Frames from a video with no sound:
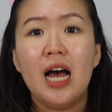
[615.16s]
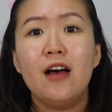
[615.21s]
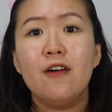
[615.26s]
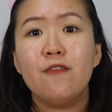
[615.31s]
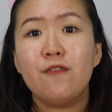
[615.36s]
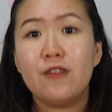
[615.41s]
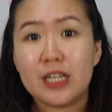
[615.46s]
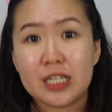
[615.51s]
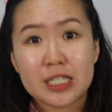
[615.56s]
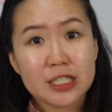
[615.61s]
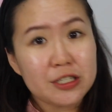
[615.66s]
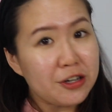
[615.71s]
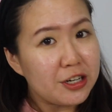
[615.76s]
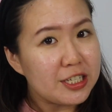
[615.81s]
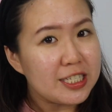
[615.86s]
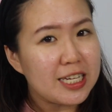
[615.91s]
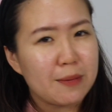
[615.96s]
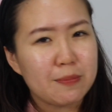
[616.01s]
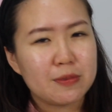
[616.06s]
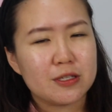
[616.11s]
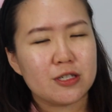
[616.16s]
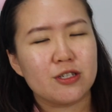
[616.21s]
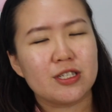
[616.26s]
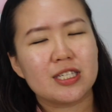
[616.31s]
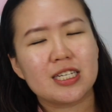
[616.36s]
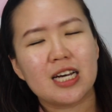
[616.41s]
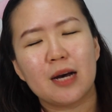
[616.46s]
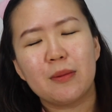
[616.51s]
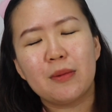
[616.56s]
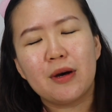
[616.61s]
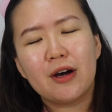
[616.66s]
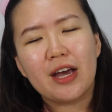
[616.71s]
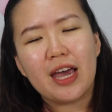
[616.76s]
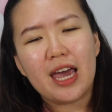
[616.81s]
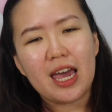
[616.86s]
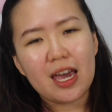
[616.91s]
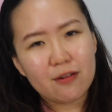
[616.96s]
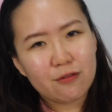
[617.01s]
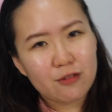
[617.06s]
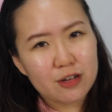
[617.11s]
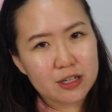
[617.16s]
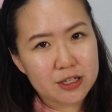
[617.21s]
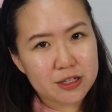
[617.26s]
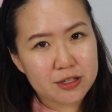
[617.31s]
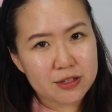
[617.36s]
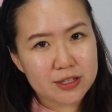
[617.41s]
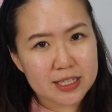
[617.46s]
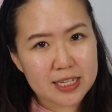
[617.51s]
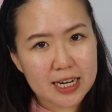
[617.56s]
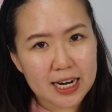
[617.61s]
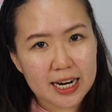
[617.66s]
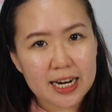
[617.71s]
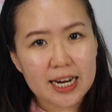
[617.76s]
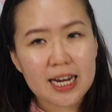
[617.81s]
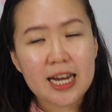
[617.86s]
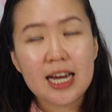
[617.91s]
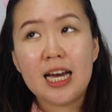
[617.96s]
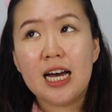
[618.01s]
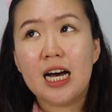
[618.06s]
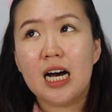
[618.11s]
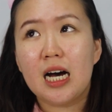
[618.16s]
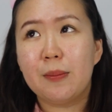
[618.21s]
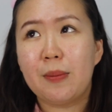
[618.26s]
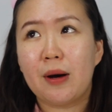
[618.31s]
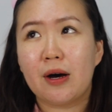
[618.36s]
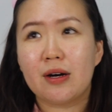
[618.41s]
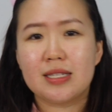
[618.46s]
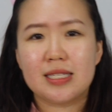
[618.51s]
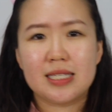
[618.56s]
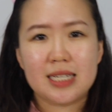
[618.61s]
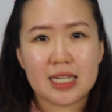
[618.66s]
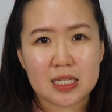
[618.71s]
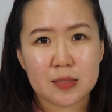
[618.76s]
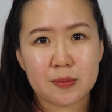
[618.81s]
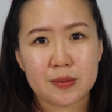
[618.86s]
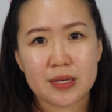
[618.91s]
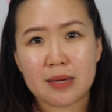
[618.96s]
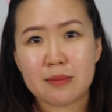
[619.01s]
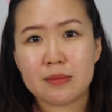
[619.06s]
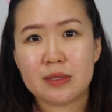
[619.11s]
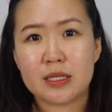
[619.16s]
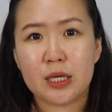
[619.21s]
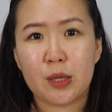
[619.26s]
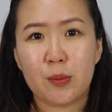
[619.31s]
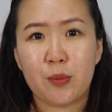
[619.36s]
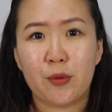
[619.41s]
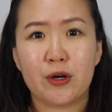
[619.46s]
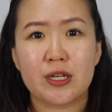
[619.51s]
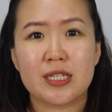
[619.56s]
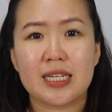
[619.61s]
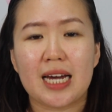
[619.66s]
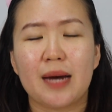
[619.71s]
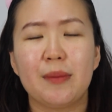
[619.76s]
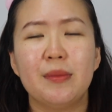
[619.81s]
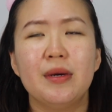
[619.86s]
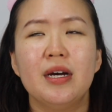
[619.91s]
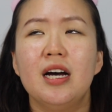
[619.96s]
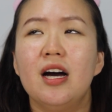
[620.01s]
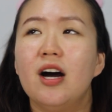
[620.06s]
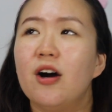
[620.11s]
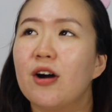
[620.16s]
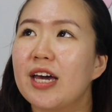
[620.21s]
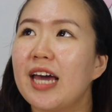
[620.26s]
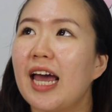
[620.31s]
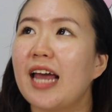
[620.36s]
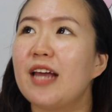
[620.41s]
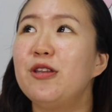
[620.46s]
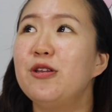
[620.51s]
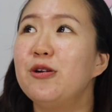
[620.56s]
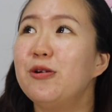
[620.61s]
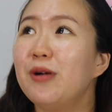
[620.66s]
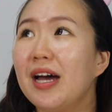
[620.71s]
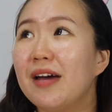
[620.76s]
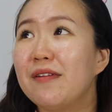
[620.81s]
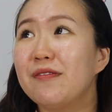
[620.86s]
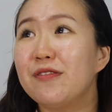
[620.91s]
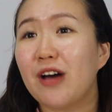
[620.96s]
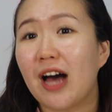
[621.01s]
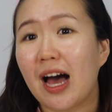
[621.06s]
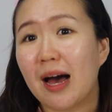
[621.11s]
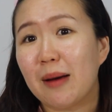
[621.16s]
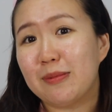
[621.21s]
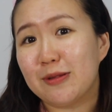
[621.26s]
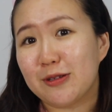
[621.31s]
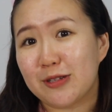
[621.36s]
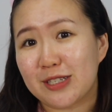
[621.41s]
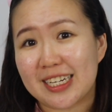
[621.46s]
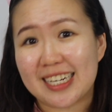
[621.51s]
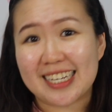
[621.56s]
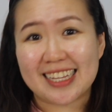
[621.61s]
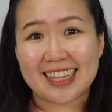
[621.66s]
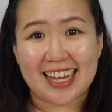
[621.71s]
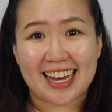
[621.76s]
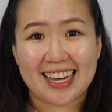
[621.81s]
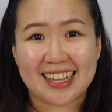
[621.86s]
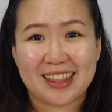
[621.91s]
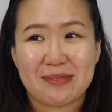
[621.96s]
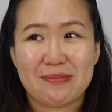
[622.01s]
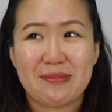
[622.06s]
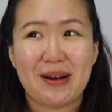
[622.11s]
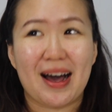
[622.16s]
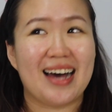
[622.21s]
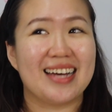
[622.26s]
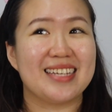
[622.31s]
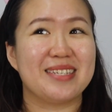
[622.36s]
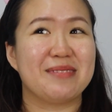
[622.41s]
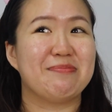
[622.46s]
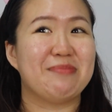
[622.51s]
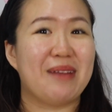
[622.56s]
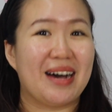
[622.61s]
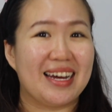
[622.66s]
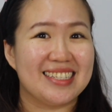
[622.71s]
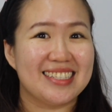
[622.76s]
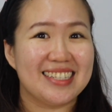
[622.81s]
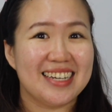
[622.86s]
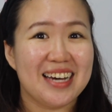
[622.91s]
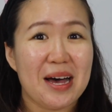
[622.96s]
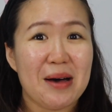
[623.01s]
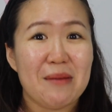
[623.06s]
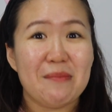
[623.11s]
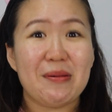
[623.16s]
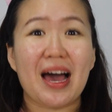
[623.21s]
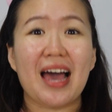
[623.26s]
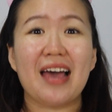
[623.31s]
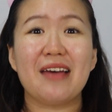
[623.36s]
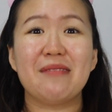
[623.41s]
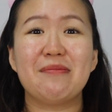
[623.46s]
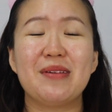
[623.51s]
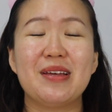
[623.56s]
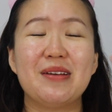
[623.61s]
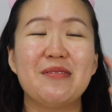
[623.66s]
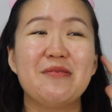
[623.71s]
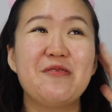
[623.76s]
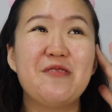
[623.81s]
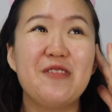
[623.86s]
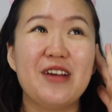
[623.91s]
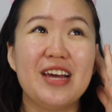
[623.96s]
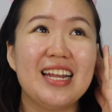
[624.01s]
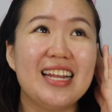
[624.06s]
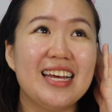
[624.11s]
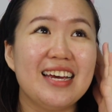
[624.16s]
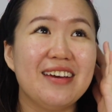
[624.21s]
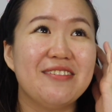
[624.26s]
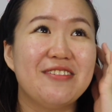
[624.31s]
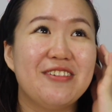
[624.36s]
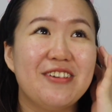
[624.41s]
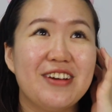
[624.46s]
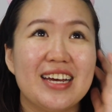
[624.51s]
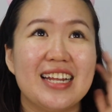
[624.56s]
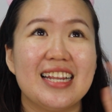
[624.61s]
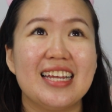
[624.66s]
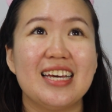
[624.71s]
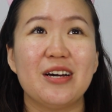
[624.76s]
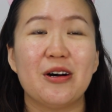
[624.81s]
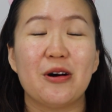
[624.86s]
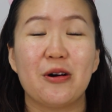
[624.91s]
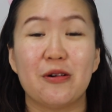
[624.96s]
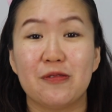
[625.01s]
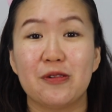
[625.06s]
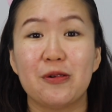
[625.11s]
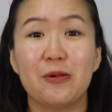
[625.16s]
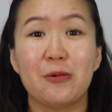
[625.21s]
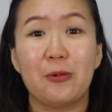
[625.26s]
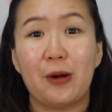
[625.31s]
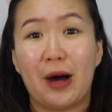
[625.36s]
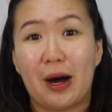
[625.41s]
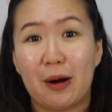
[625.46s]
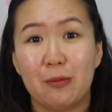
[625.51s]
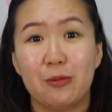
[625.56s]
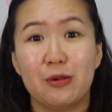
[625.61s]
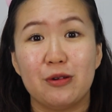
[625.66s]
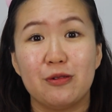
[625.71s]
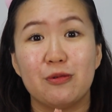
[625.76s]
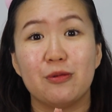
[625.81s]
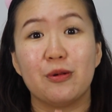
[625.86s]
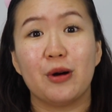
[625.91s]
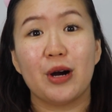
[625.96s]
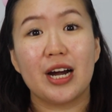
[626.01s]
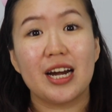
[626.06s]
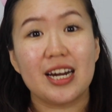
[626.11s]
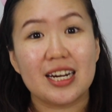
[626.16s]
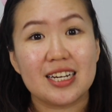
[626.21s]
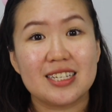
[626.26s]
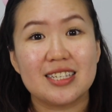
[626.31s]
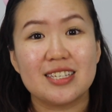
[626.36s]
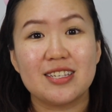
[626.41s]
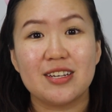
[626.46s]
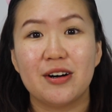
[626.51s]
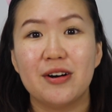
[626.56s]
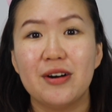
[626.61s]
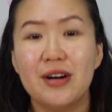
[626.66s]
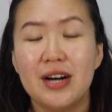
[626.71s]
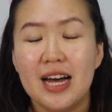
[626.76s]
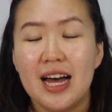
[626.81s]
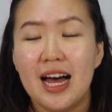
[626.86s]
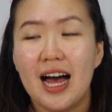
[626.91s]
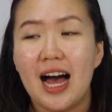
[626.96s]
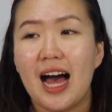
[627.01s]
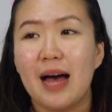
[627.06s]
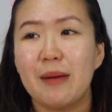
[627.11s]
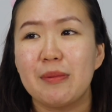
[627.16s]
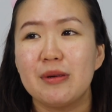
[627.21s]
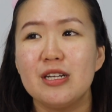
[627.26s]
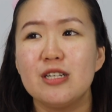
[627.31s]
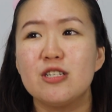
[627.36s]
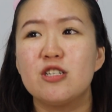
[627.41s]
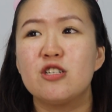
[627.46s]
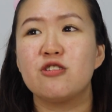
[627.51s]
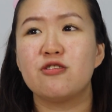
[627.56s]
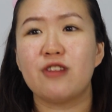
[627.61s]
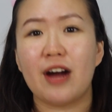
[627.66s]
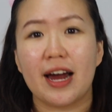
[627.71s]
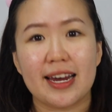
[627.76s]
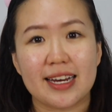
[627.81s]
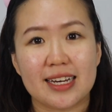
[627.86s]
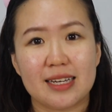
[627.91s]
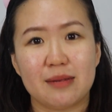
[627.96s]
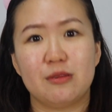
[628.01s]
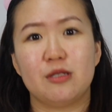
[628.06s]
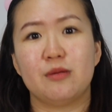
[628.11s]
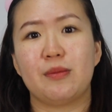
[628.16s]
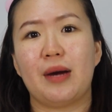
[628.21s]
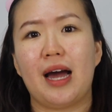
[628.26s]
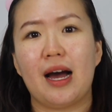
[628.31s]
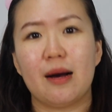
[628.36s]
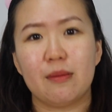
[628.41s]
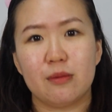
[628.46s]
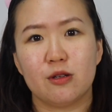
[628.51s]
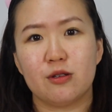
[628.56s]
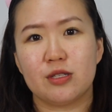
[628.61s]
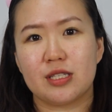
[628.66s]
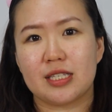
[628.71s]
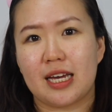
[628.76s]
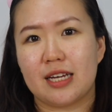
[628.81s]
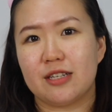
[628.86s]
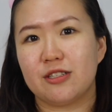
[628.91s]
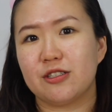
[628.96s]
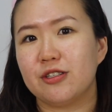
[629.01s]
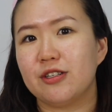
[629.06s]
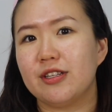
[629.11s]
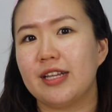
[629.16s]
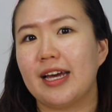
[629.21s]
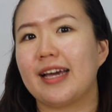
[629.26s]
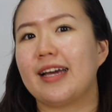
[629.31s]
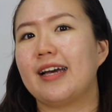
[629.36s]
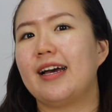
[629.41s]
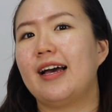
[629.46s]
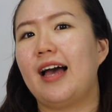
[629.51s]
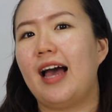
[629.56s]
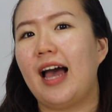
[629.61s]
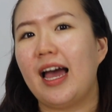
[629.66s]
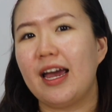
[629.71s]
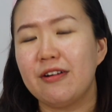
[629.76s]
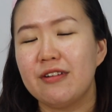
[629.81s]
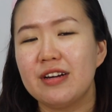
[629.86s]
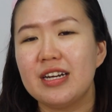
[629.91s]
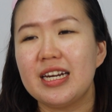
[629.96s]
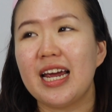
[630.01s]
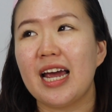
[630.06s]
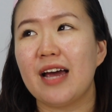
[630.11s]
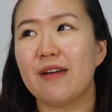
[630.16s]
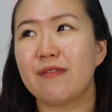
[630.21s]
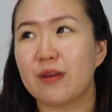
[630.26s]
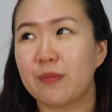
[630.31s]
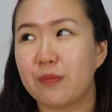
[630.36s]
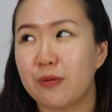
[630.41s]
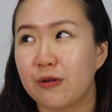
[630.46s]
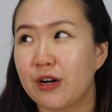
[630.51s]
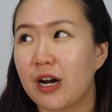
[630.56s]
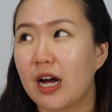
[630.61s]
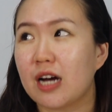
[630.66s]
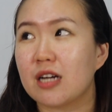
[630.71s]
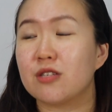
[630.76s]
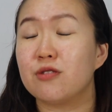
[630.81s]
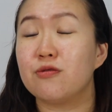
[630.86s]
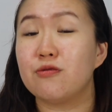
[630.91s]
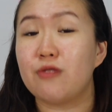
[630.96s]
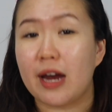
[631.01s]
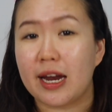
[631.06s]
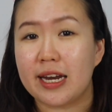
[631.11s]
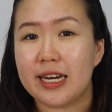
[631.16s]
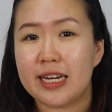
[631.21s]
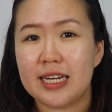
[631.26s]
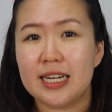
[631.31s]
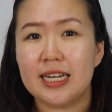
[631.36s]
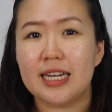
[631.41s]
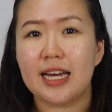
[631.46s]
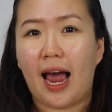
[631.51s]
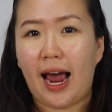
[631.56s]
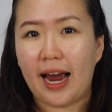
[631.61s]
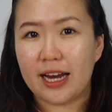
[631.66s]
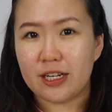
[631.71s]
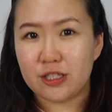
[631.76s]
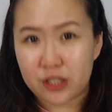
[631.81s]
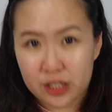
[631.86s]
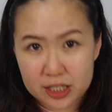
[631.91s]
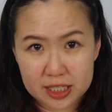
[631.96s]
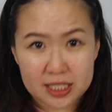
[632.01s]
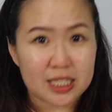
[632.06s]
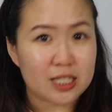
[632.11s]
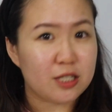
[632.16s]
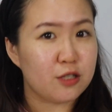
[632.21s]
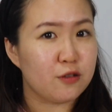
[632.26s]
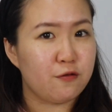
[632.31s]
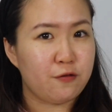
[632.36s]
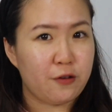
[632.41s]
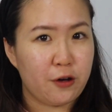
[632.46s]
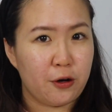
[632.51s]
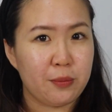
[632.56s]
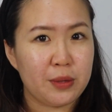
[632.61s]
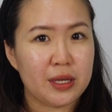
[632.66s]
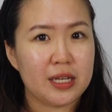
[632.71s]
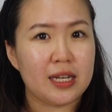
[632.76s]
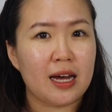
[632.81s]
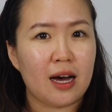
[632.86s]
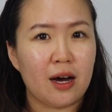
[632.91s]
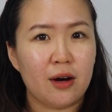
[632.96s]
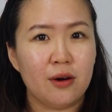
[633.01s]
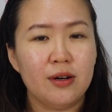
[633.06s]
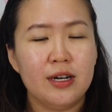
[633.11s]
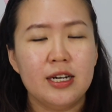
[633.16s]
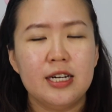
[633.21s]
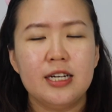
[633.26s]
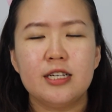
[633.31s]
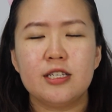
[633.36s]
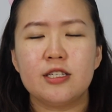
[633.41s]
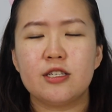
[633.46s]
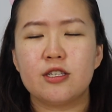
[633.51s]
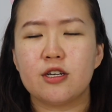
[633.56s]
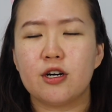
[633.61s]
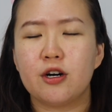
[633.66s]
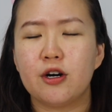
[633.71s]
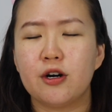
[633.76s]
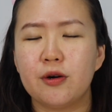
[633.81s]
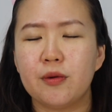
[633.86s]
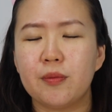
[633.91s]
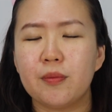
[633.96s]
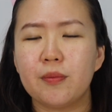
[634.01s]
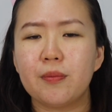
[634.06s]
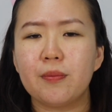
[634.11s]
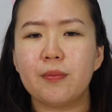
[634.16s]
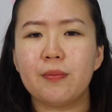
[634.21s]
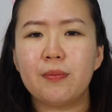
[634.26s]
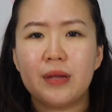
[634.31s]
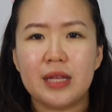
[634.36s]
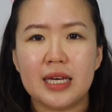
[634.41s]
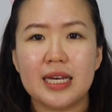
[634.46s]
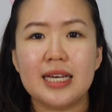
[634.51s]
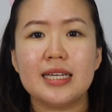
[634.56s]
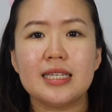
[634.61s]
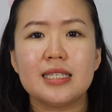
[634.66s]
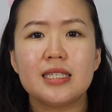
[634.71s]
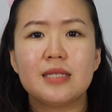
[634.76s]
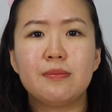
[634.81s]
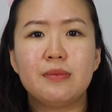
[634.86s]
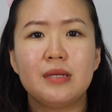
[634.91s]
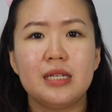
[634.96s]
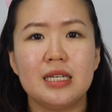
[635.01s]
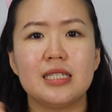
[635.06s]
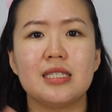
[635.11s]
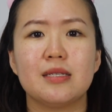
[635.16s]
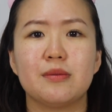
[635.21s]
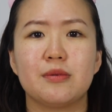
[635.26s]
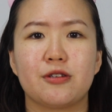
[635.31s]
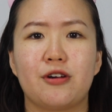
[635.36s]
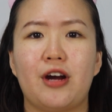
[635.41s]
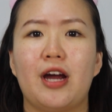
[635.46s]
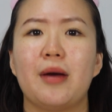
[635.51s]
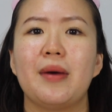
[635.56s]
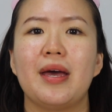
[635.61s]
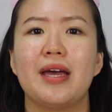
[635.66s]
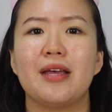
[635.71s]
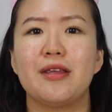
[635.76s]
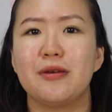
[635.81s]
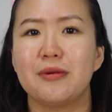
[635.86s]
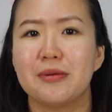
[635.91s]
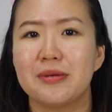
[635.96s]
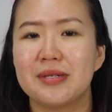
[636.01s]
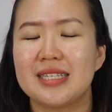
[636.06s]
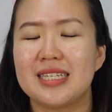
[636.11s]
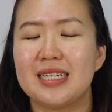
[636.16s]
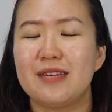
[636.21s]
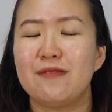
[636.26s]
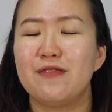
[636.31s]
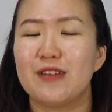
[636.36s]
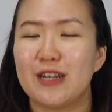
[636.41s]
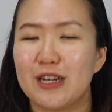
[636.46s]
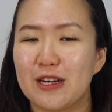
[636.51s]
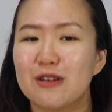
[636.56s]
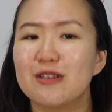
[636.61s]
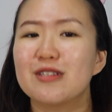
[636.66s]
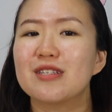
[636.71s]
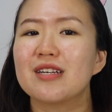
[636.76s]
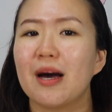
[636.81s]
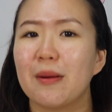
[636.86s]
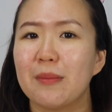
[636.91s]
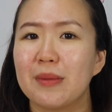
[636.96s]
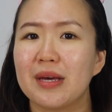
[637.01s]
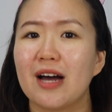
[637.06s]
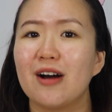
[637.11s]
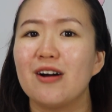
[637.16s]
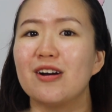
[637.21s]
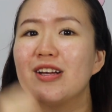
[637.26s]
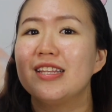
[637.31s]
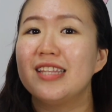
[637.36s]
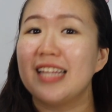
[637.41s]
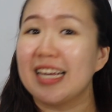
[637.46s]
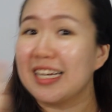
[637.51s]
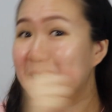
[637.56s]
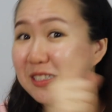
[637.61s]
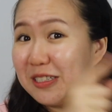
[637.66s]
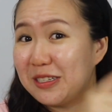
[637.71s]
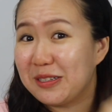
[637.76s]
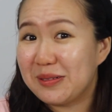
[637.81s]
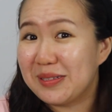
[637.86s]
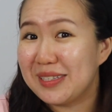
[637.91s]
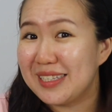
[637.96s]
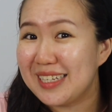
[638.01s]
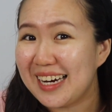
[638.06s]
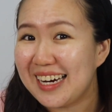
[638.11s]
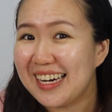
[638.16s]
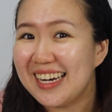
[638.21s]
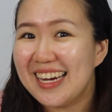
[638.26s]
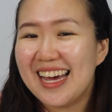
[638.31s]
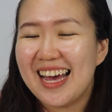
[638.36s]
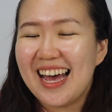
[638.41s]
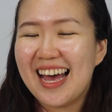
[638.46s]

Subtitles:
Fingers crossed episodes come out every Tuesday about 6 PM Singapore time. Okay, I know I've not uploaded in like the past month, but I've been really overwhelmed with work, so I'm gonna try and keep to my upload schedule. Like I already have the products ready, I just need to film it now. So please subscribe and you will see videos coming out next Tuesday.